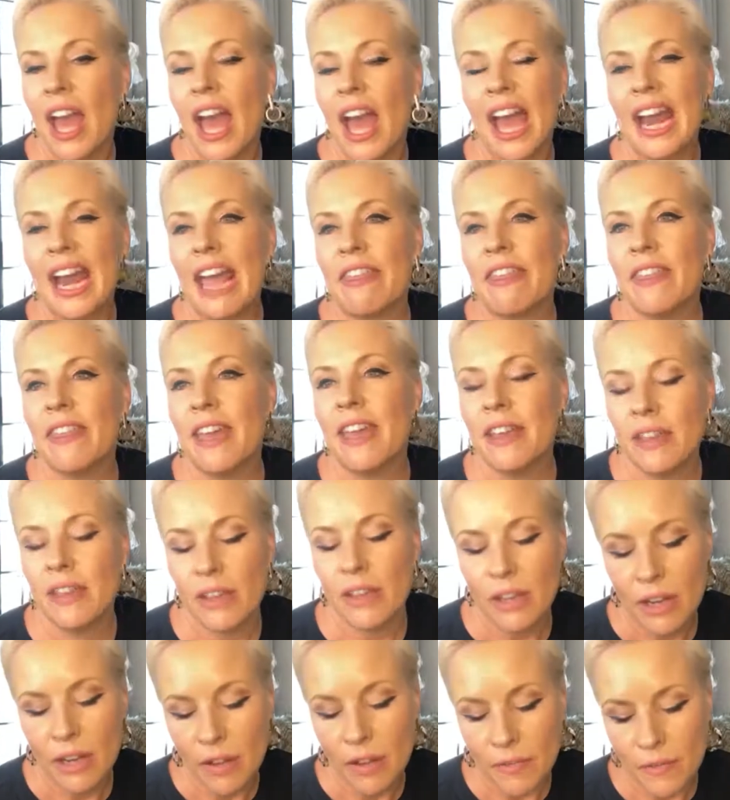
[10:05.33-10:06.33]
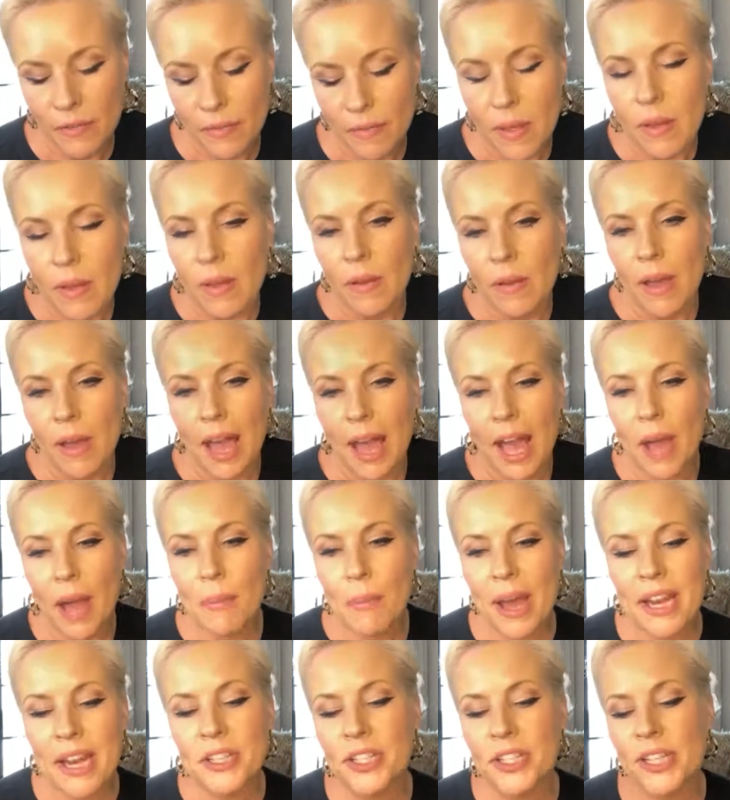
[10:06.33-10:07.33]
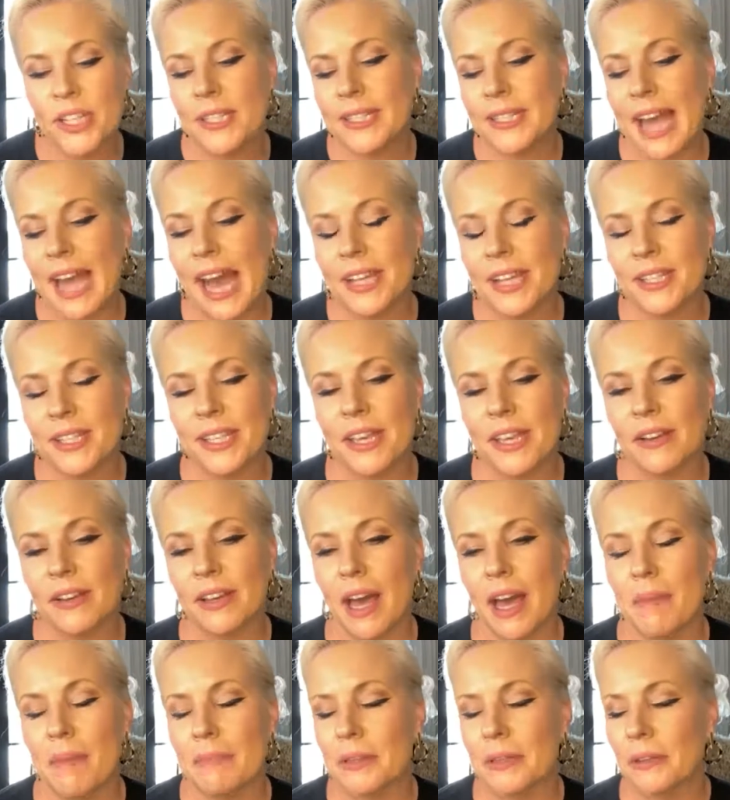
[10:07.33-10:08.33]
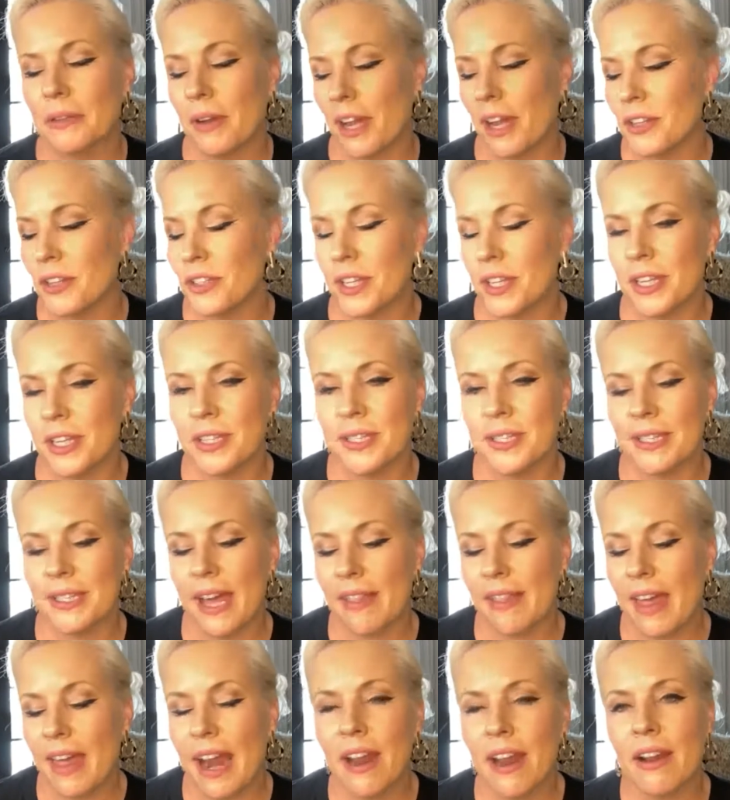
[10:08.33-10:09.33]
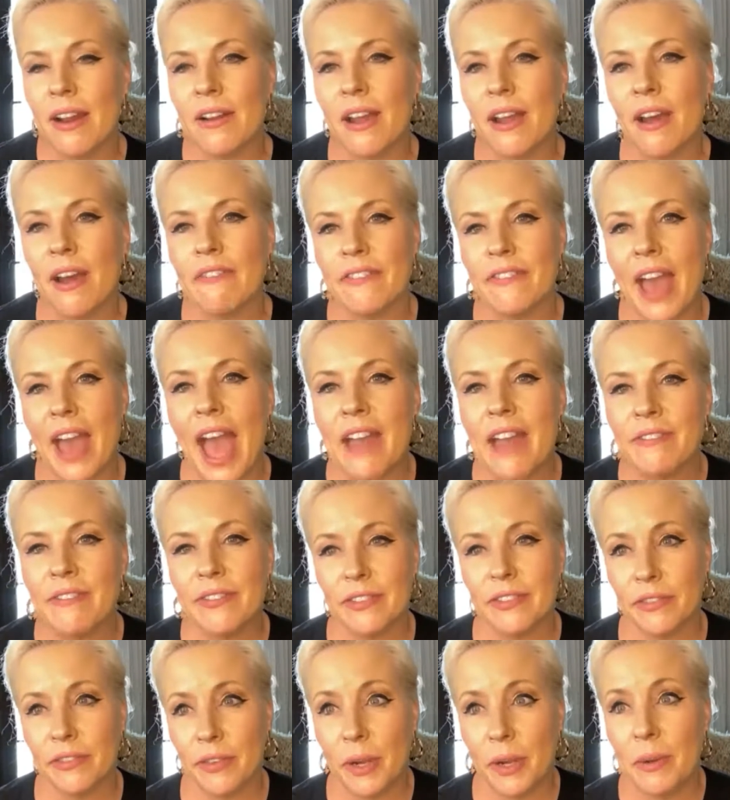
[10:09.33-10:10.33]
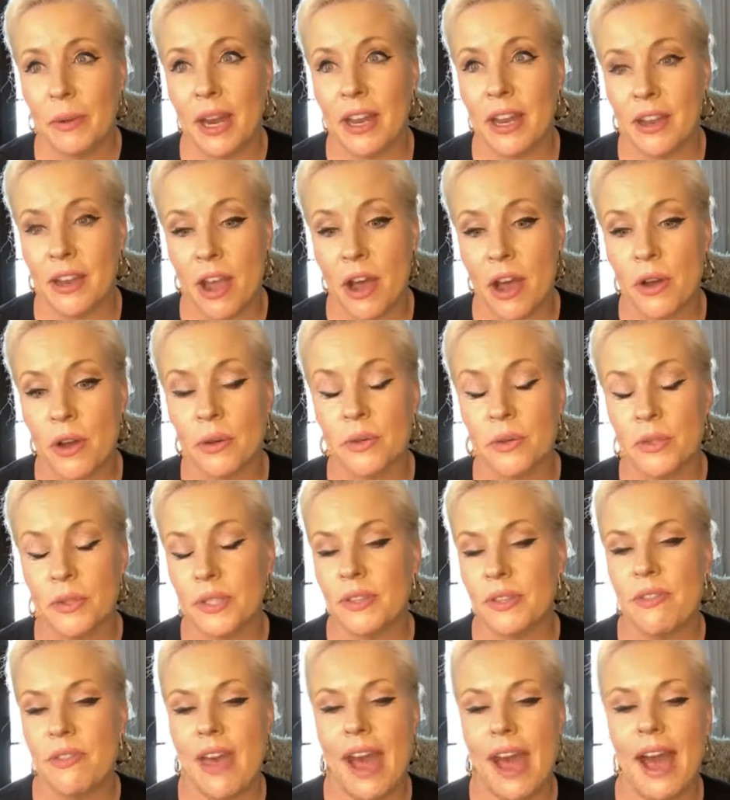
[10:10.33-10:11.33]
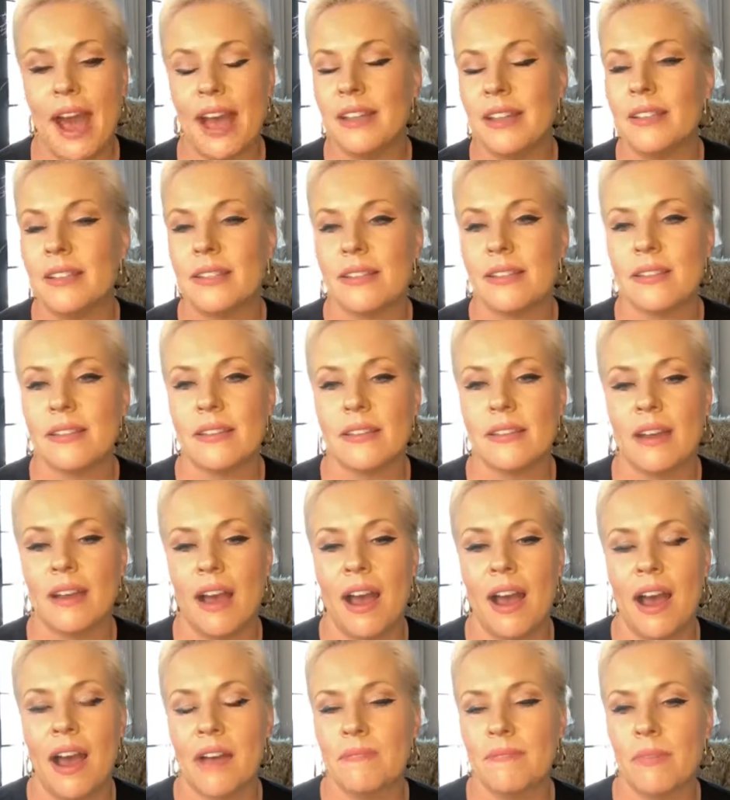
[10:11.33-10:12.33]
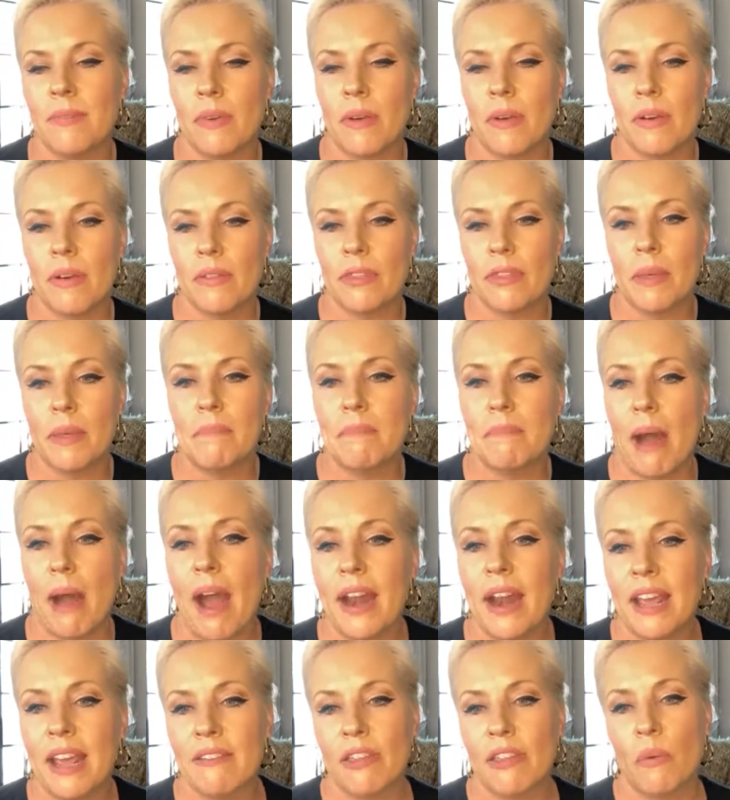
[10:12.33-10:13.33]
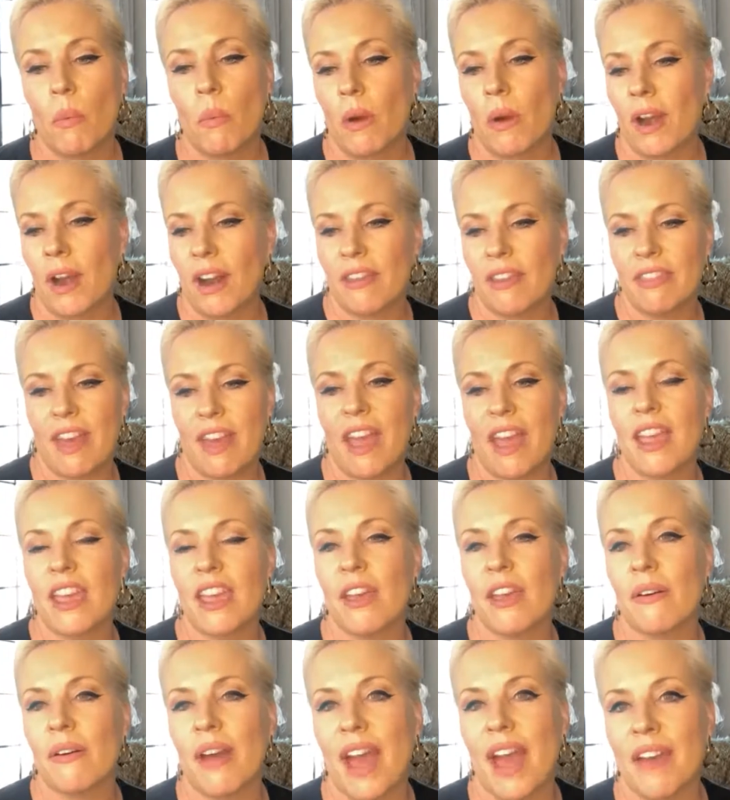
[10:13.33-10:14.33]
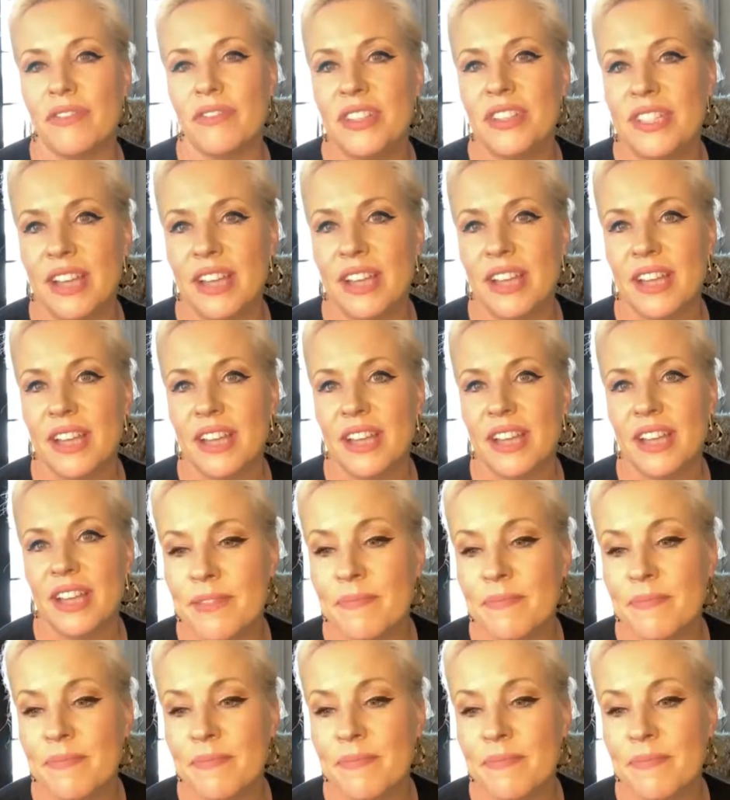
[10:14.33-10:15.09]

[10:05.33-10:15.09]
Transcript: And I think, I wanted to just ask you a couple of questions that I don't know if everyone knows, that the body of the work that you have done.